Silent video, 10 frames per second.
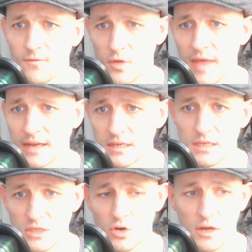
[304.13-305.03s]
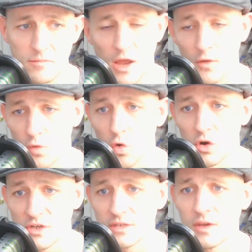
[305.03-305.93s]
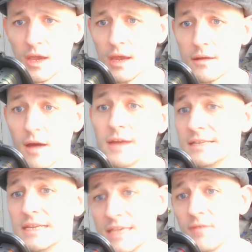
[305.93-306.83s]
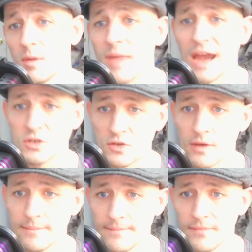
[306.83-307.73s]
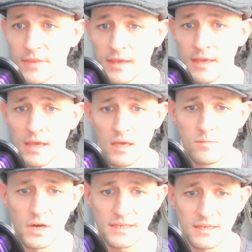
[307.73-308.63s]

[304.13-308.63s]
that to desert him. Now, of course, God did give it back to him. But